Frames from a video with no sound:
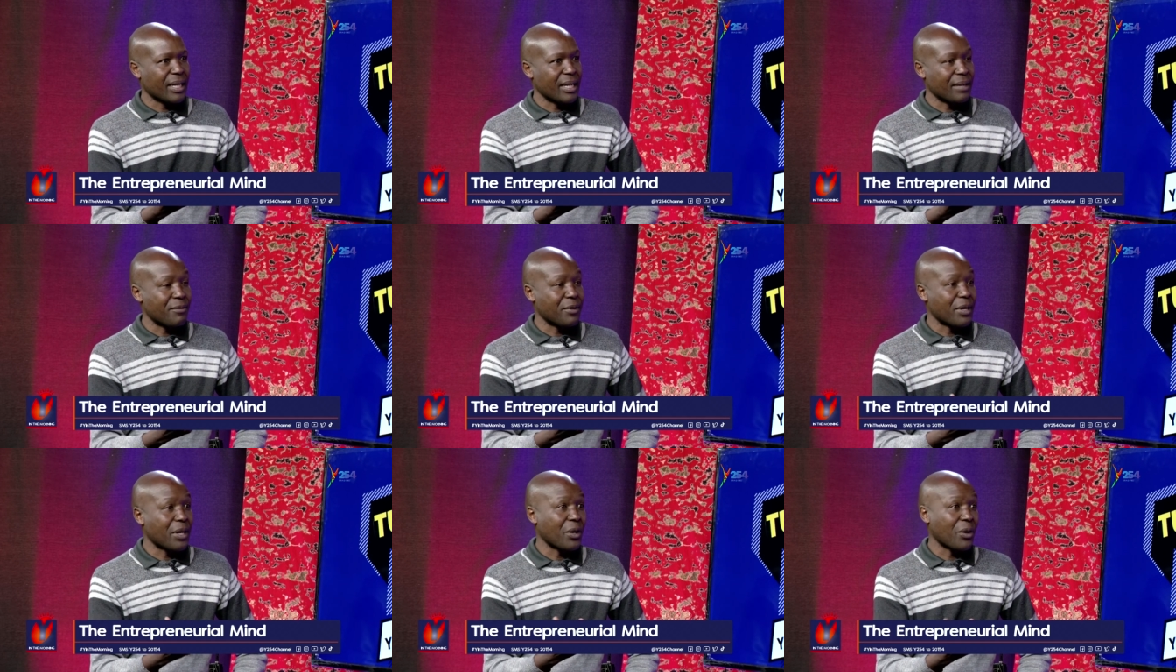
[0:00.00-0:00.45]

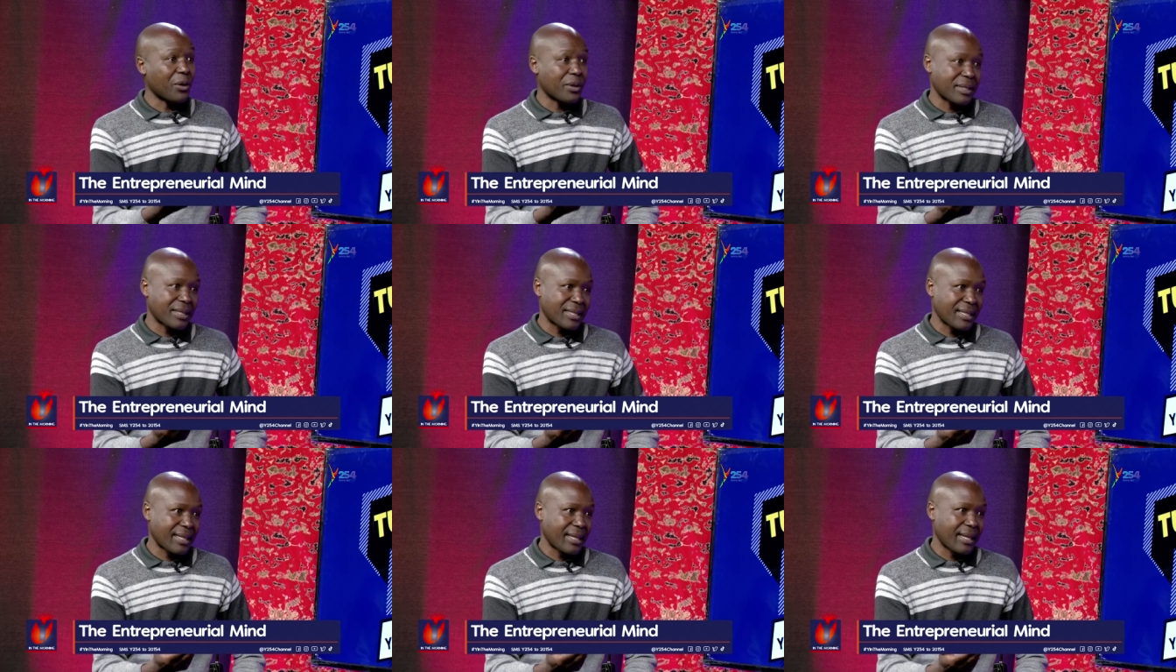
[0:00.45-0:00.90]
If you're
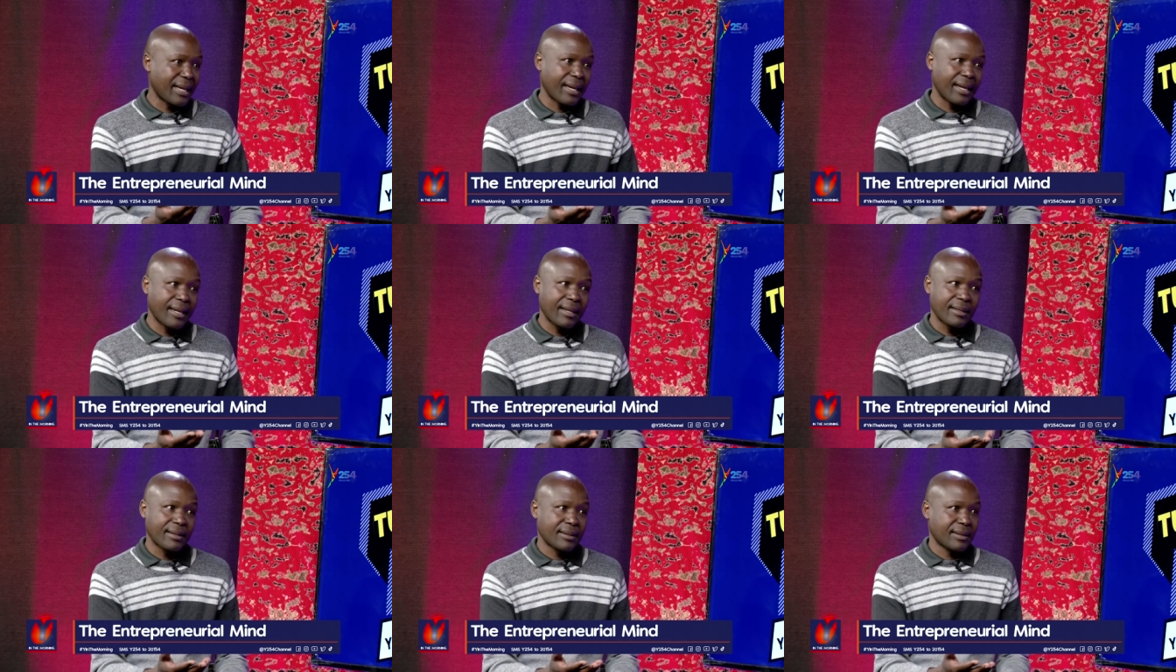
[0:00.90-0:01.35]
not,
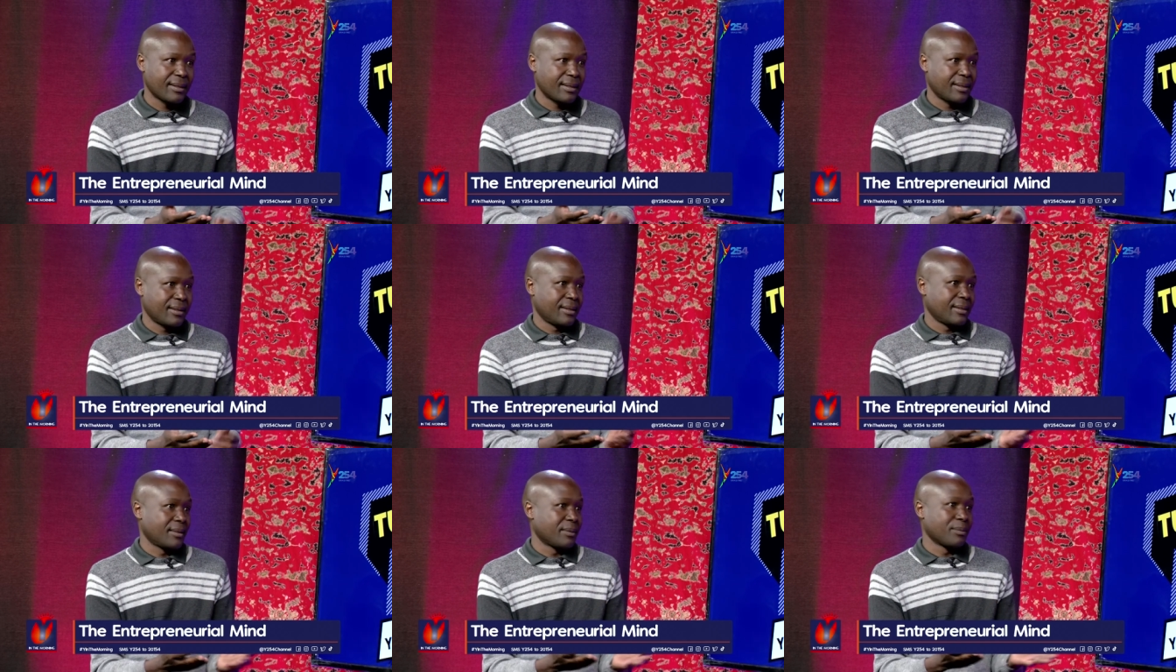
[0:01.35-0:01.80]
then
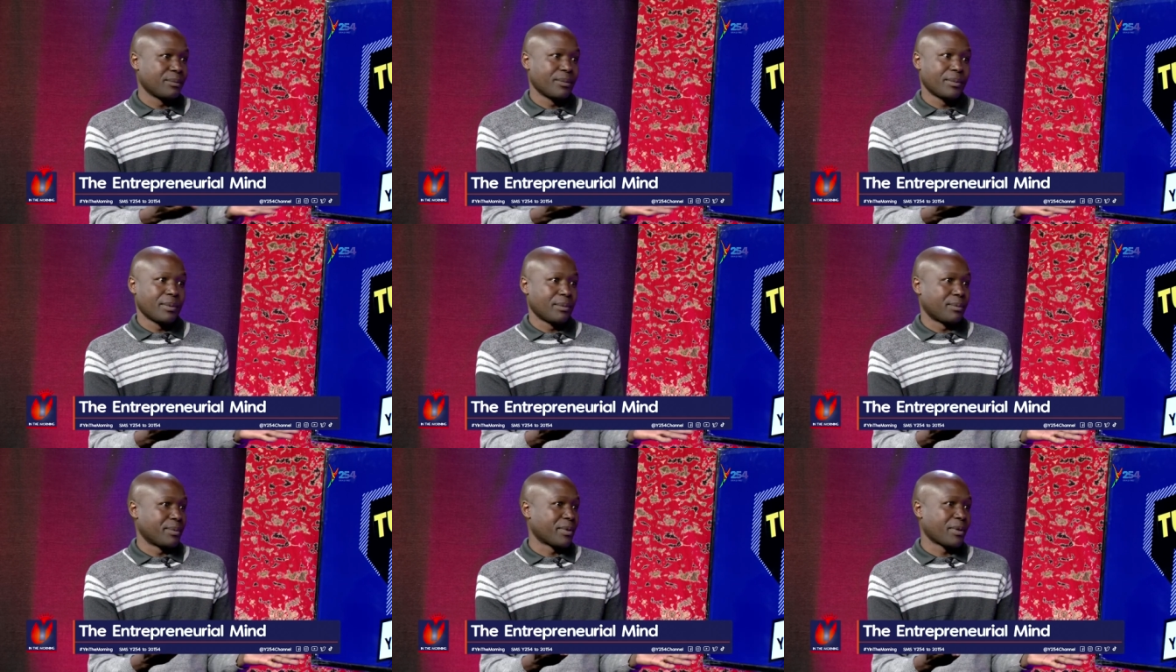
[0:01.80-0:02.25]

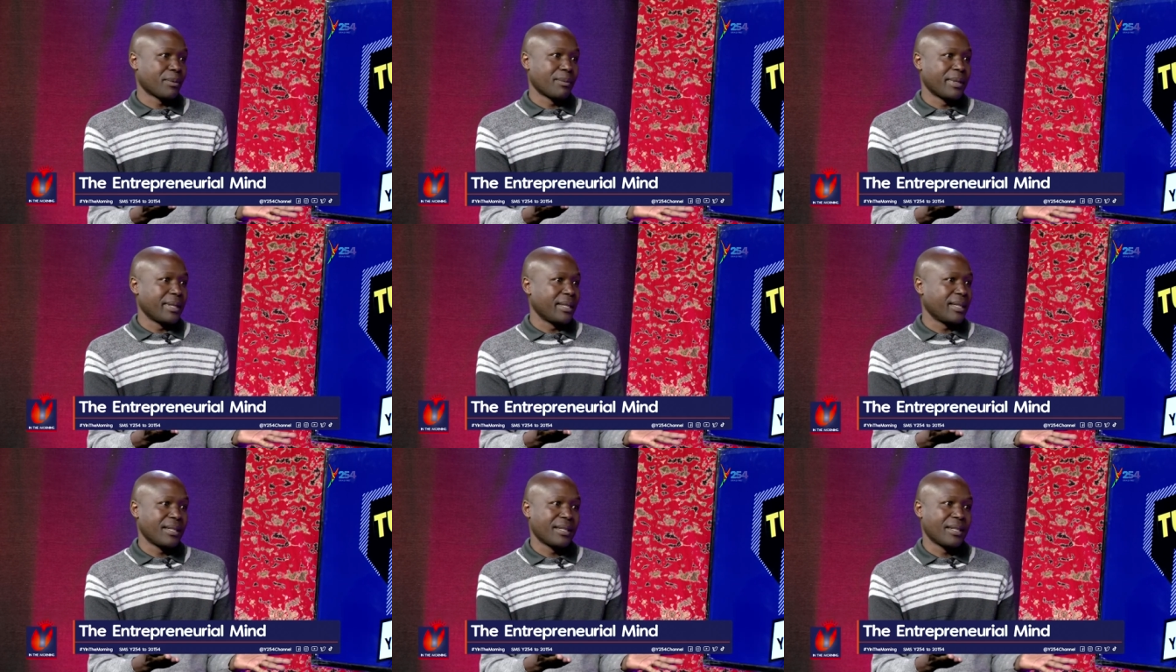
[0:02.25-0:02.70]

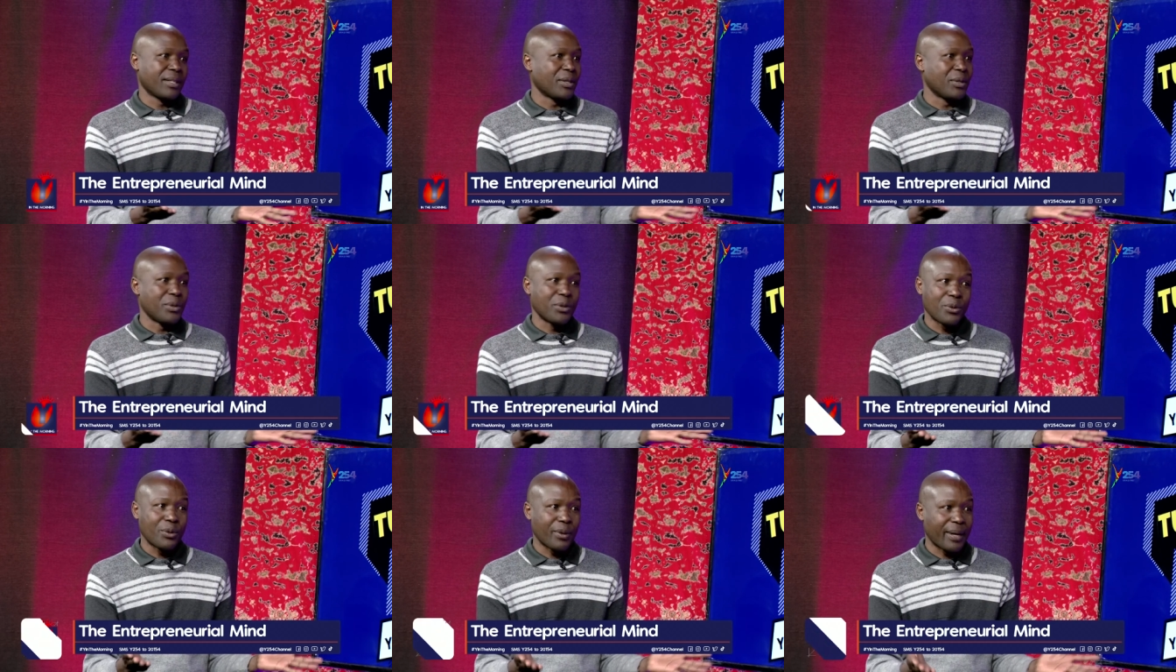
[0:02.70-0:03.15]
probably
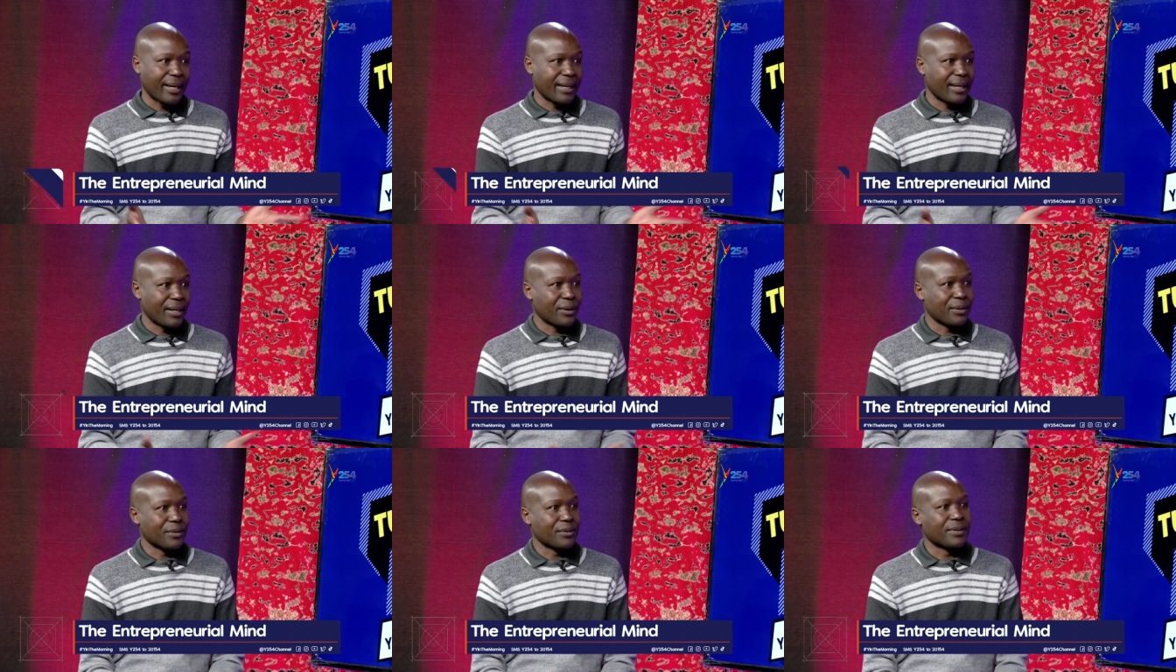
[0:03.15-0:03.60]
you are
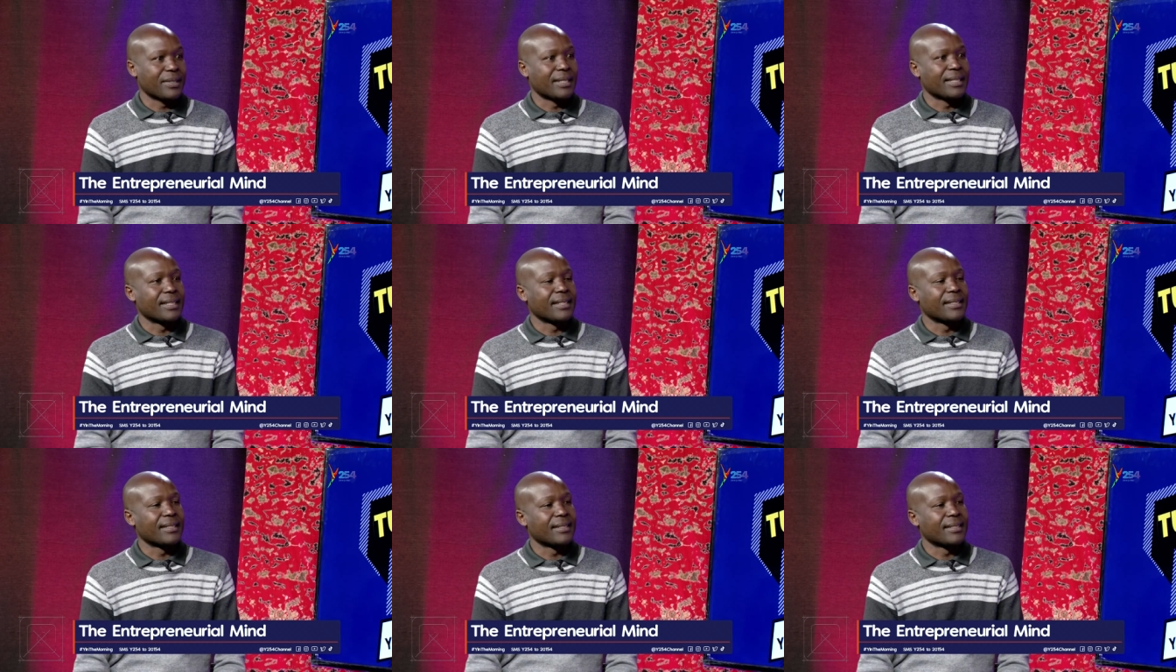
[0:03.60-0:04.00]
in the wrong field.